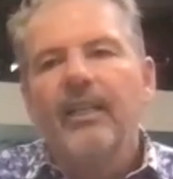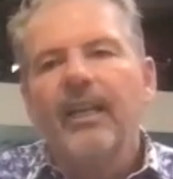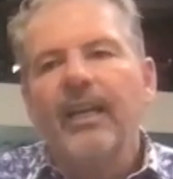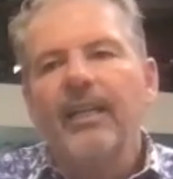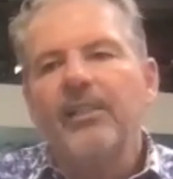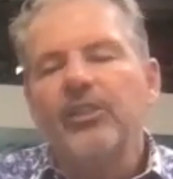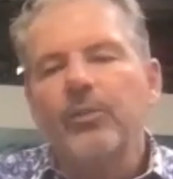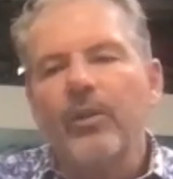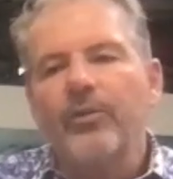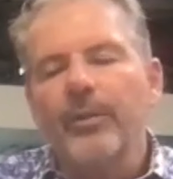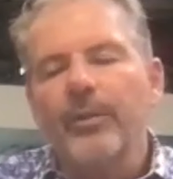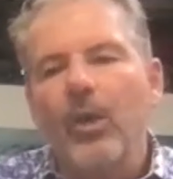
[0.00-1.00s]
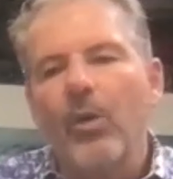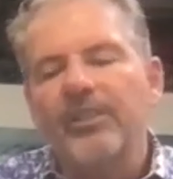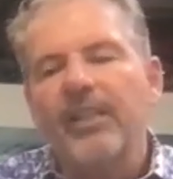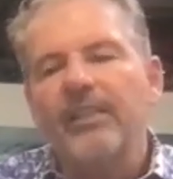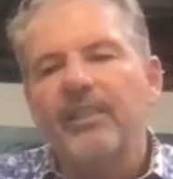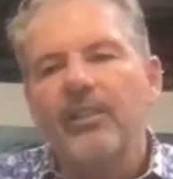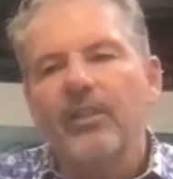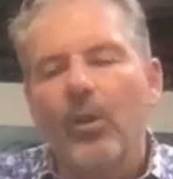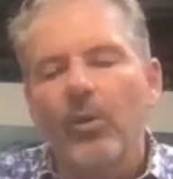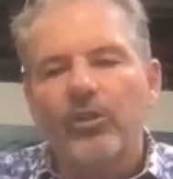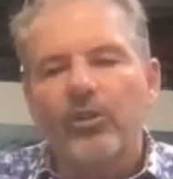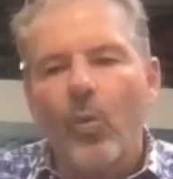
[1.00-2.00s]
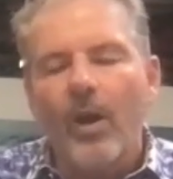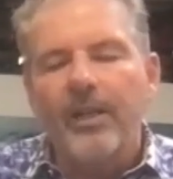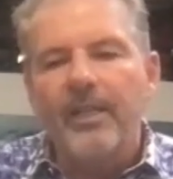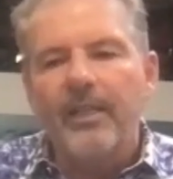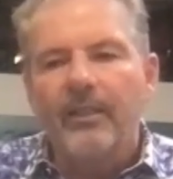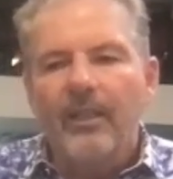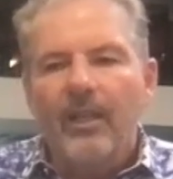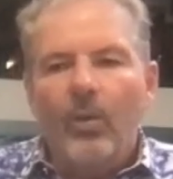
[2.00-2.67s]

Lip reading: and they switched from the Lotus 18 to the Lotus 20,